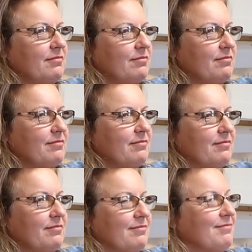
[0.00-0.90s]

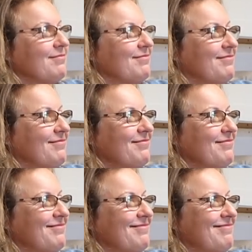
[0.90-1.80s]

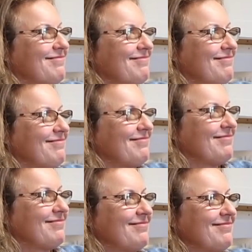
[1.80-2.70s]

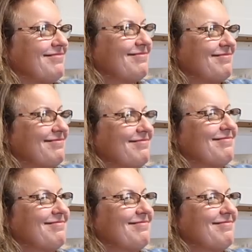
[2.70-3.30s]
The person shown says nothing.